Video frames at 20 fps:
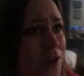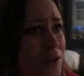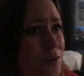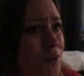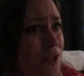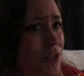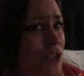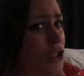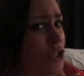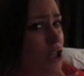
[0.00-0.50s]
because we
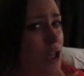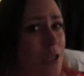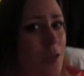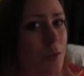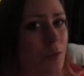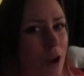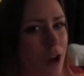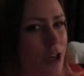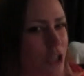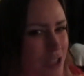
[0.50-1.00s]
had just
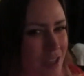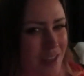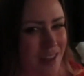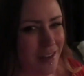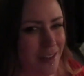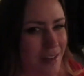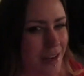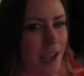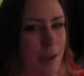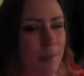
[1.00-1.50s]
washed it the
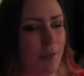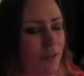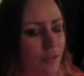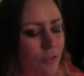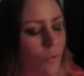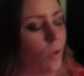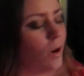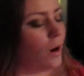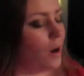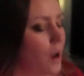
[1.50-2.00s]
day
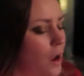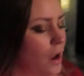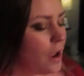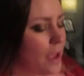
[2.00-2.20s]
before.